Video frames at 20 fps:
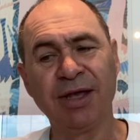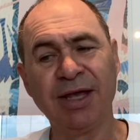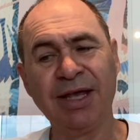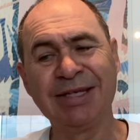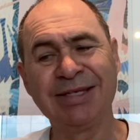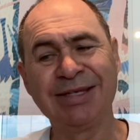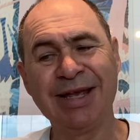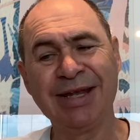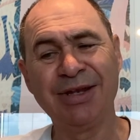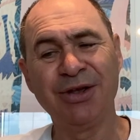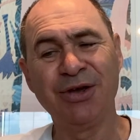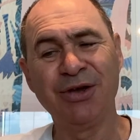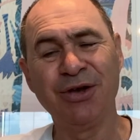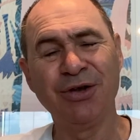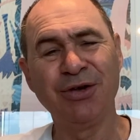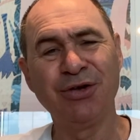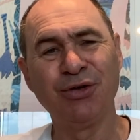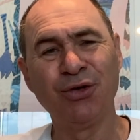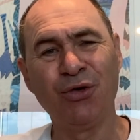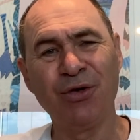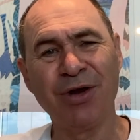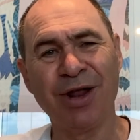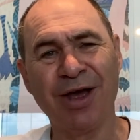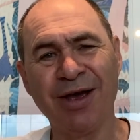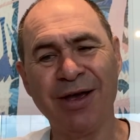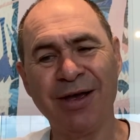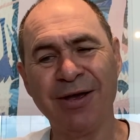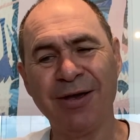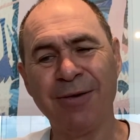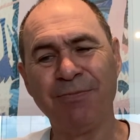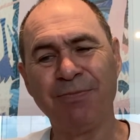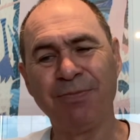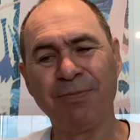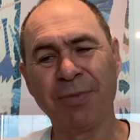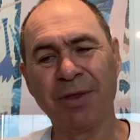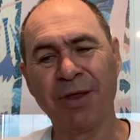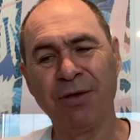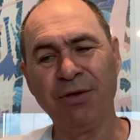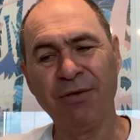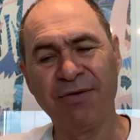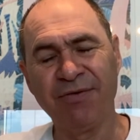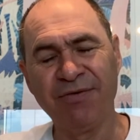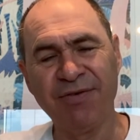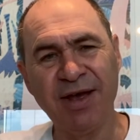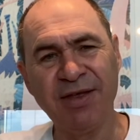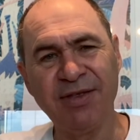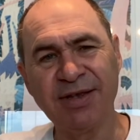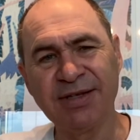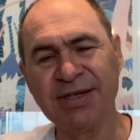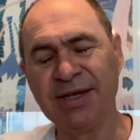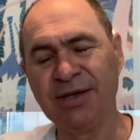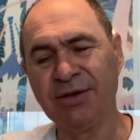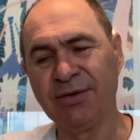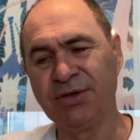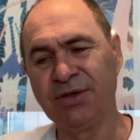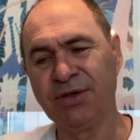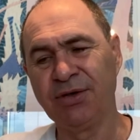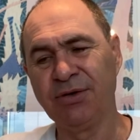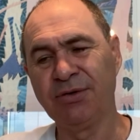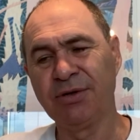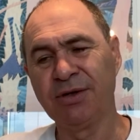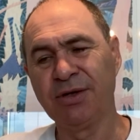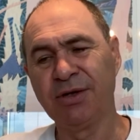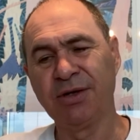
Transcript: He said to her, Daughter, your faith has healed you.